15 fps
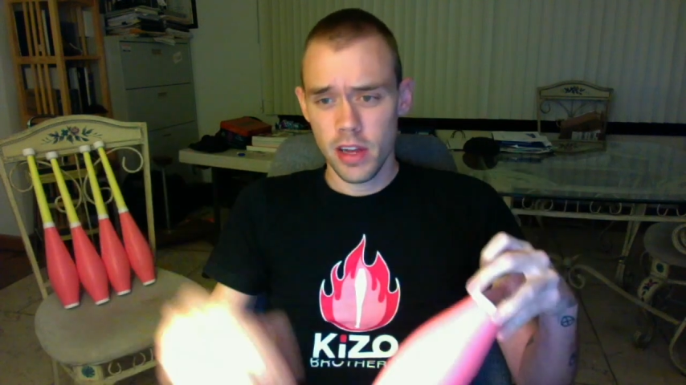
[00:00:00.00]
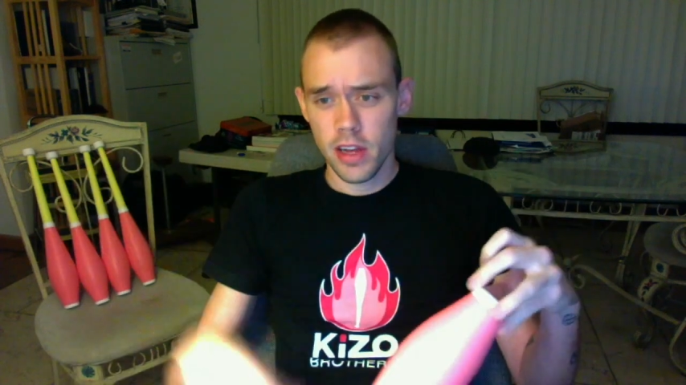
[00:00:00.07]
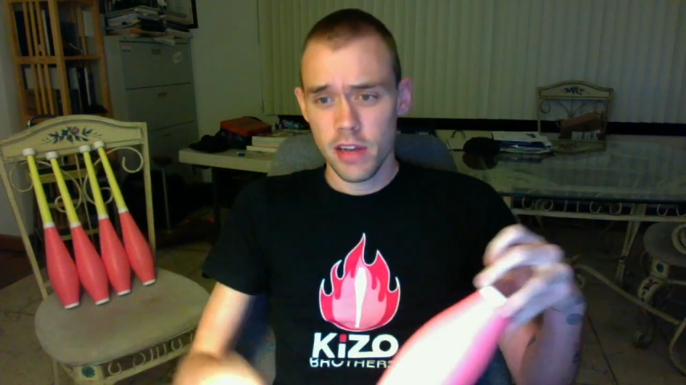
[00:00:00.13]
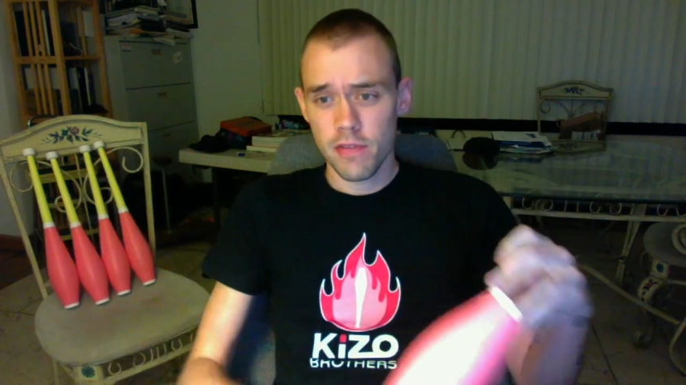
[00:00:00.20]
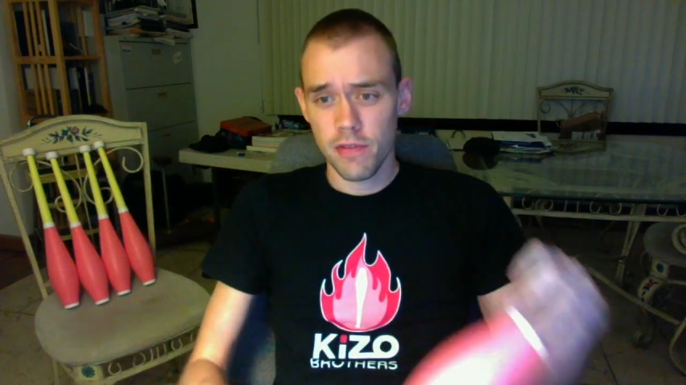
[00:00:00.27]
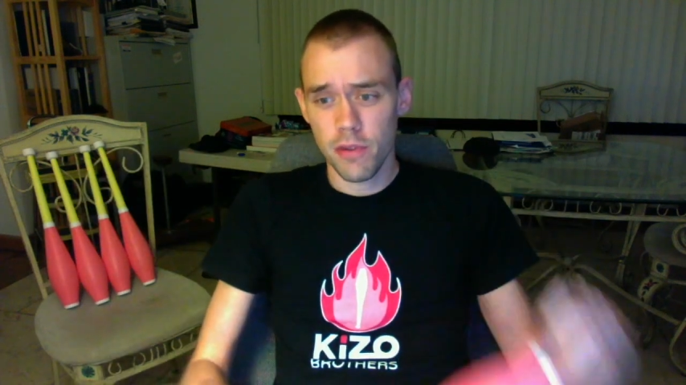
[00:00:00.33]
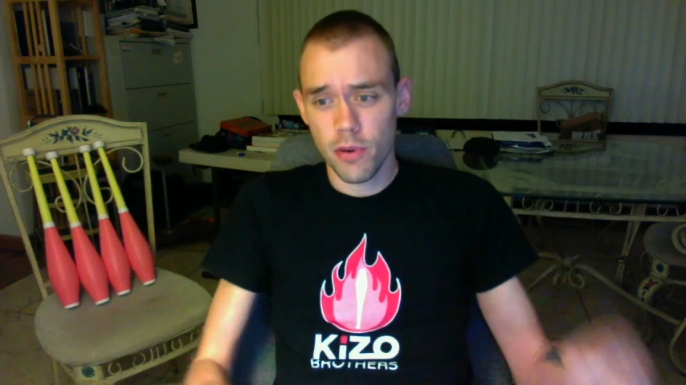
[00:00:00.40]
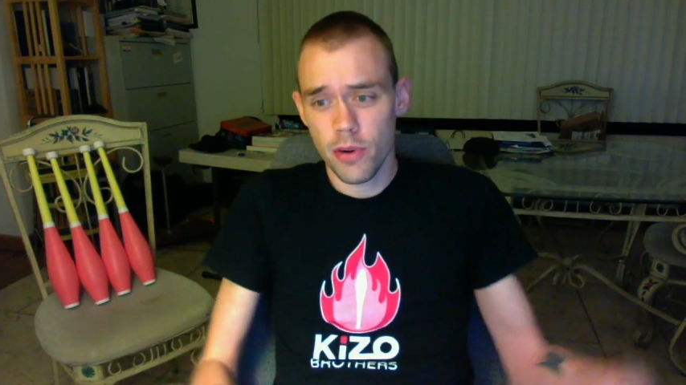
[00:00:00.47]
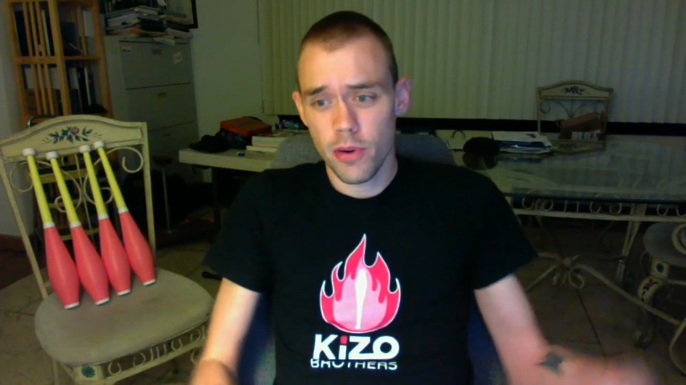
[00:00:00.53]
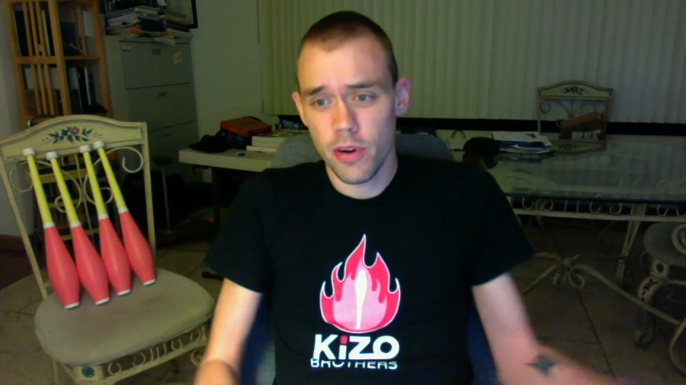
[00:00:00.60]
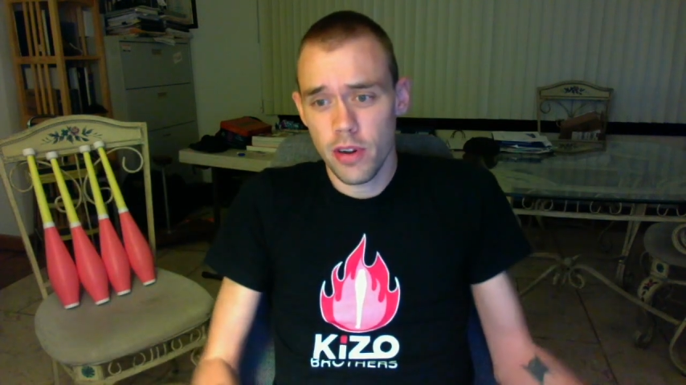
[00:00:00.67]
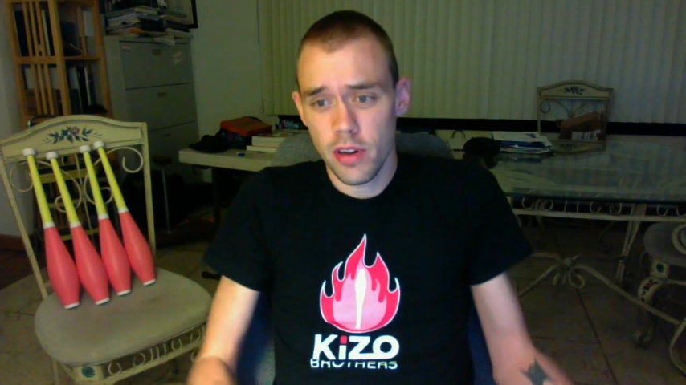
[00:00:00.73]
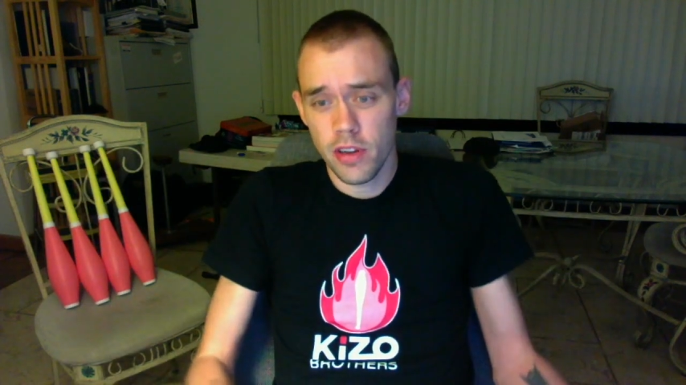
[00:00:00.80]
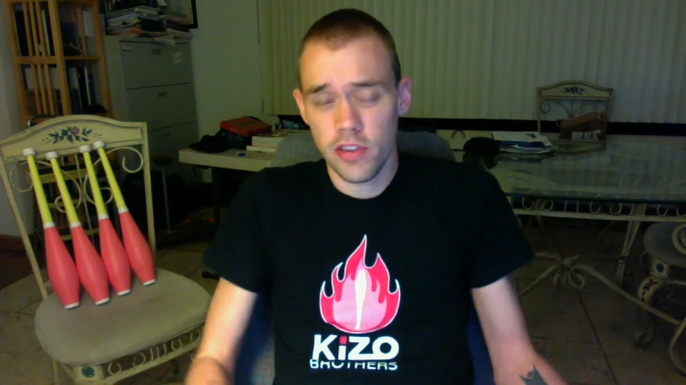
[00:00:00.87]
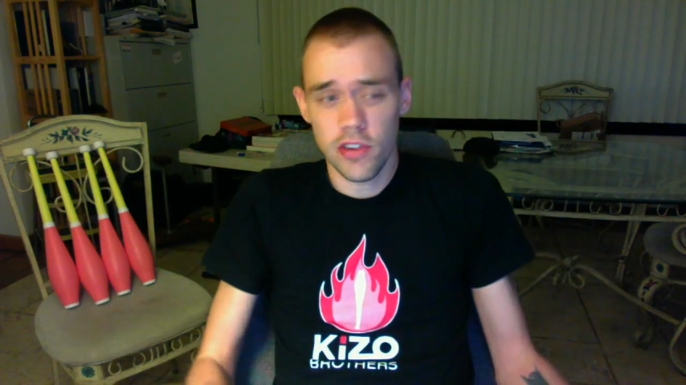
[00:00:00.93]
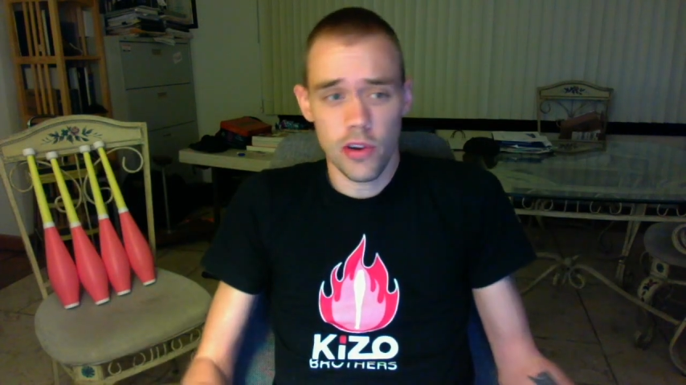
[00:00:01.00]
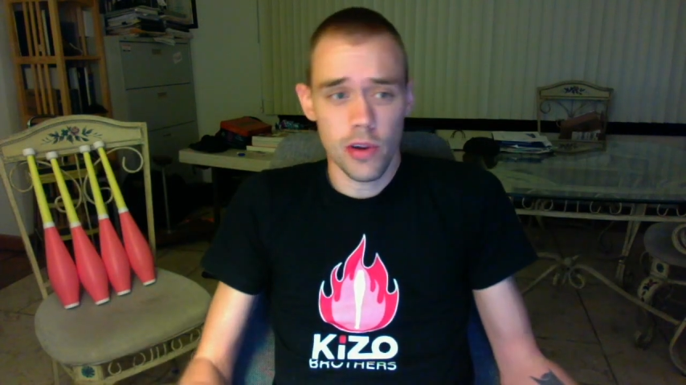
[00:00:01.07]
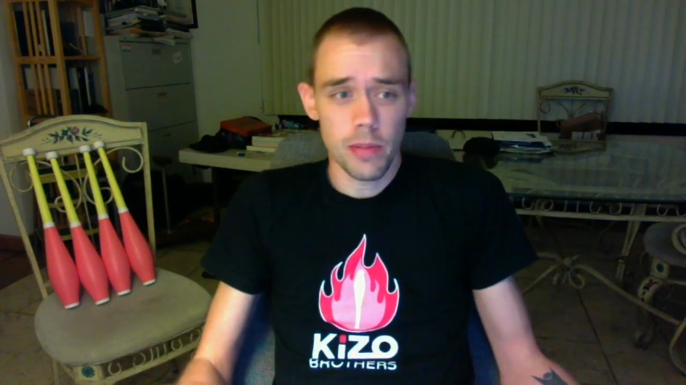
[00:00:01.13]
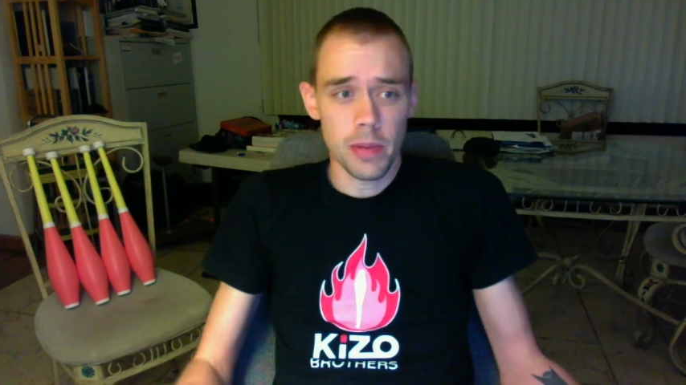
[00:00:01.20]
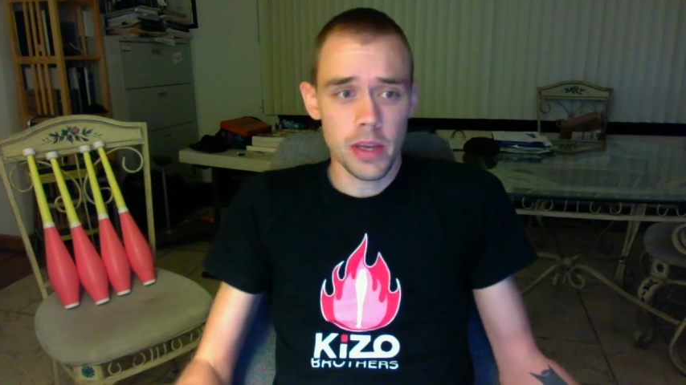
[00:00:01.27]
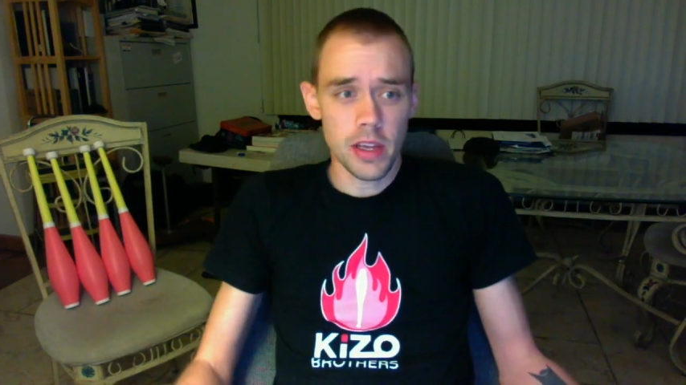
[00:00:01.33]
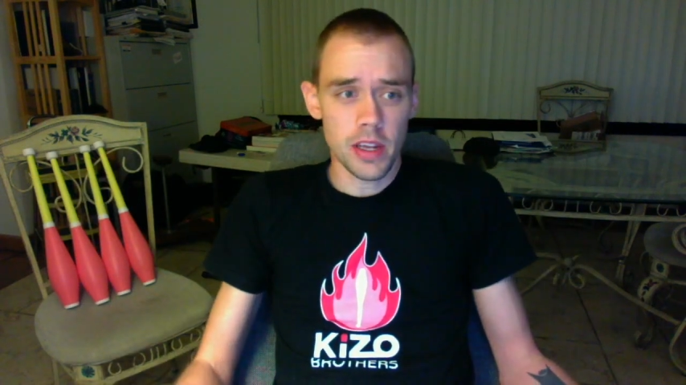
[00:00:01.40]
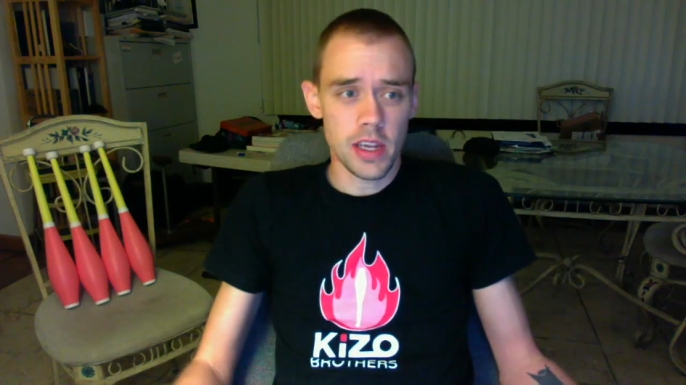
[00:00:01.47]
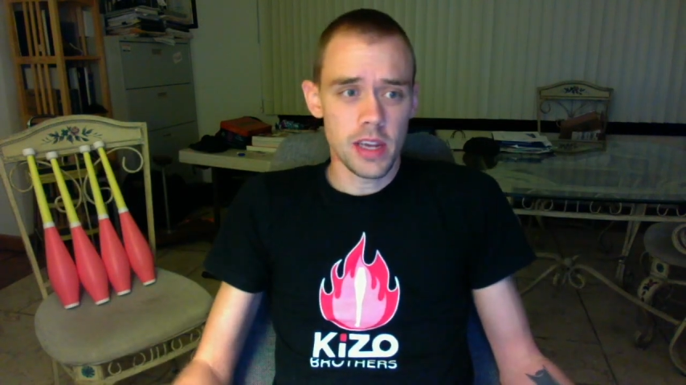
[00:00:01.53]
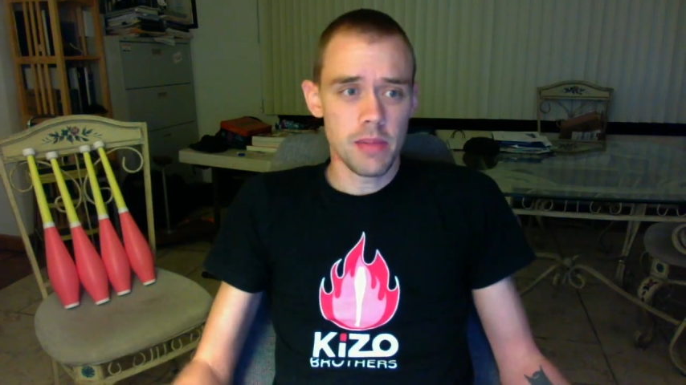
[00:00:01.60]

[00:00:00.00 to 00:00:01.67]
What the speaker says: for durability.